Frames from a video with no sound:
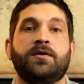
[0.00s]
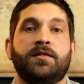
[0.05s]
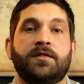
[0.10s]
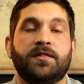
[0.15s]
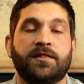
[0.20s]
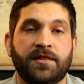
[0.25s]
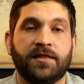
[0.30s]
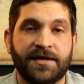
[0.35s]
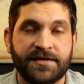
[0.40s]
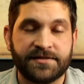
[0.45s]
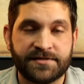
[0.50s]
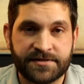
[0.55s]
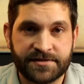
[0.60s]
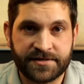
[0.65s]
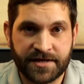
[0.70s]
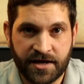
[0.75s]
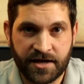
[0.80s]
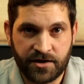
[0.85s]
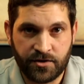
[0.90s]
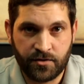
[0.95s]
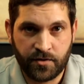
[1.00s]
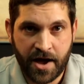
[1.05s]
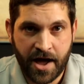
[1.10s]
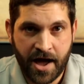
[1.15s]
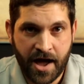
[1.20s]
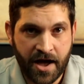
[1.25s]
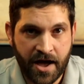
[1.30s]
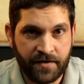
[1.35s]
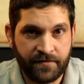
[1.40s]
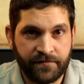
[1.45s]
Let's say you
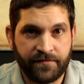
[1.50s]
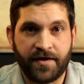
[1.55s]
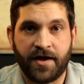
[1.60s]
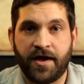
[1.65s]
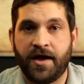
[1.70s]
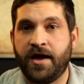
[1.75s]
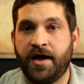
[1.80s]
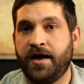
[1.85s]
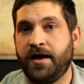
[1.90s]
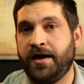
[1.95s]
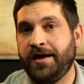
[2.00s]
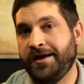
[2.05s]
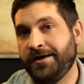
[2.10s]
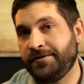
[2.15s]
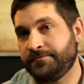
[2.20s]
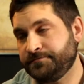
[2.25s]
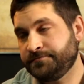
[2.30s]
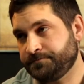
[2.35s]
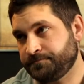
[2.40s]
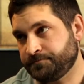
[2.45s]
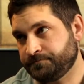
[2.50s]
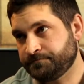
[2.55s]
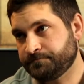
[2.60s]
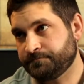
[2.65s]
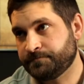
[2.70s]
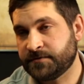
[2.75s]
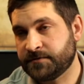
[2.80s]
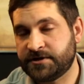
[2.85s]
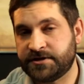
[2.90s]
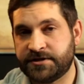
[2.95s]
have a
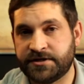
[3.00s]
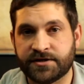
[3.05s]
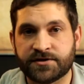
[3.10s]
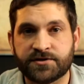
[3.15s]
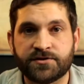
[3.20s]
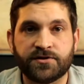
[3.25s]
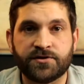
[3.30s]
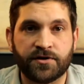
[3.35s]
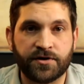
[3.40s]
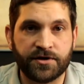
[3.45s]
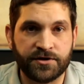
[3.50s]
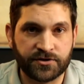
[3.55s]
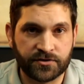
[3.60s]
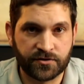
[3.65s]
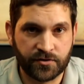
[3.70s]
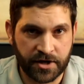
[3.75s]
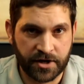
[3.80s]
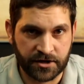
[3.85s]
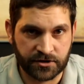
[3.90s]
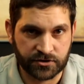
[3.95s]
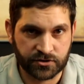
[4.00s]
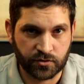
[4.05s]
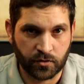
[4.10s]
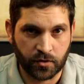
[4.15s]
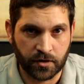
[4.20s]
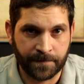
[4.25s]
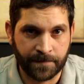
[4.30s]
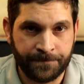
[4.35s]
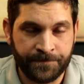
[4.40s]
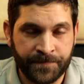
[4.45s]
630 credit
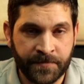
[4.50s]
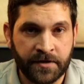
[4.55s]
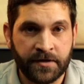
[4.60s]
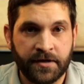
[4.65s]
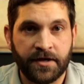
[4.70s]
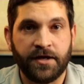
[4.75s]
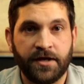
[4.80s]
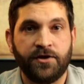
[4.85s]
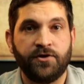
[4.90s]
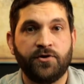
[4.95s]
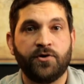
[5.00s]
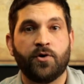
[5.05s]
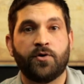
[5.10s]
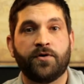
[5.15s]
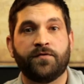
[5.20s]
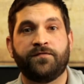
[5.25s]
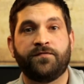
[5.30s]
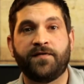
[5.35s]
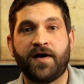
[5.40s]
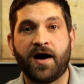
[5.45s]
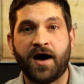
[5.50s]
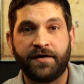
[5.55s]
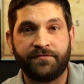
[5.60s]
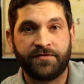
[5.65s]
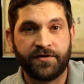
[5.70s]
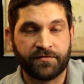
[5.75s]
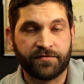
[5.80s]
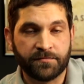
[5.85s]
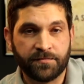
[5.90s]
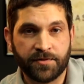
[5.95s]
score and you go to 5
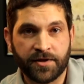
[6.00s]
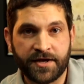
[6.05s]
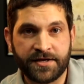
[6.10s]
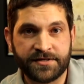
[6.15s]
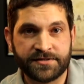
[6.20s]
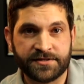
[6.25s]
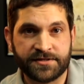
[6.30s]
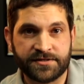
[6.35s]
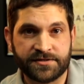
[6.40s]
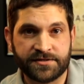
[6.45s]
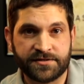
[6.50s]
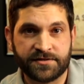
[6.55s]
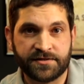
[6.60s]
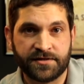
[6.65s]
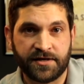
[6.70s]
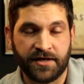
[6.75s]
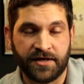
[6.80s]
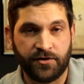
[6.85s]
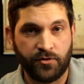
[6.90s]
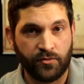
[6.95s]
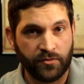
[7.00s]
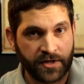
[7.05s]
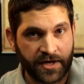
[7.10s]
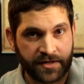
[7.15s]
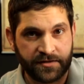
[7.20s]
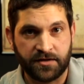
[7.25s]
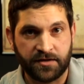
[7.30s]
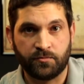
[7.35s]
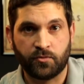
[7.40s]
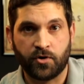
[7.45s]
different places and you
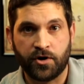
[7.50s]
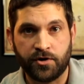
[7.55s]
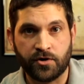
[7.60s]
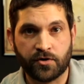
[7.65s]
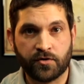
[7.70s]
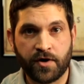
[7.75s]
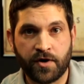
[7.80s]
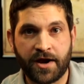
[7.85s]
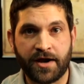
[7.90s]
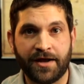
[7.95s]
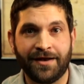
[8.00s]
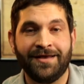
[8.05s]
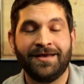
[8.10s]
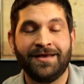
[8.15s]
let them run your credit.